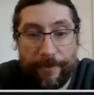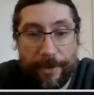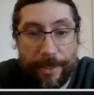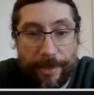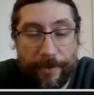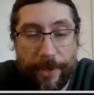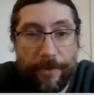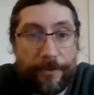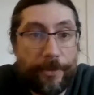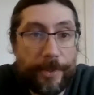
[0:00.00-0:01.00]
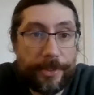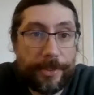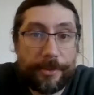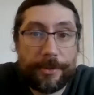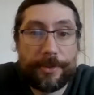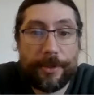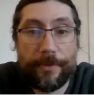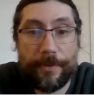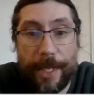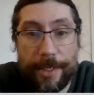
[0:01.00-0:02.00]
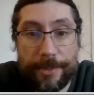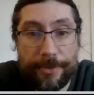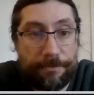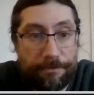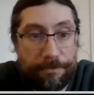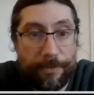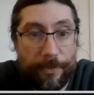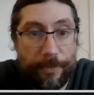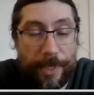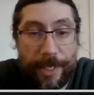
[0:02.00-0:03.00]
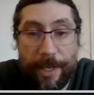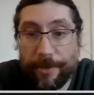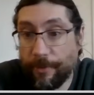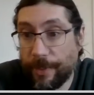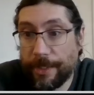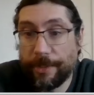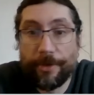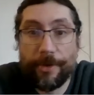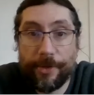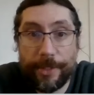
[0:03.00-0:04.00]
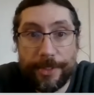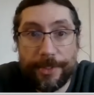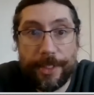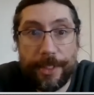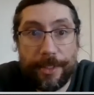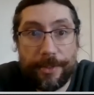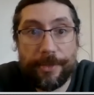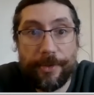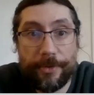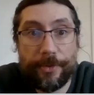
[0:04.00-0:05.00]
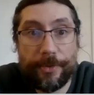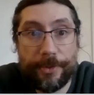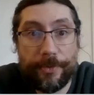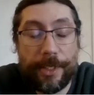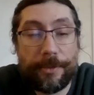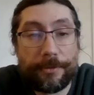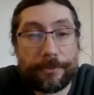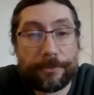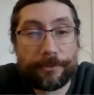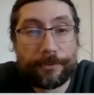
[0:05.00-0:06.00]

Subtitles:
have a confluence. So yes, again, really encouraging to see those holes as well.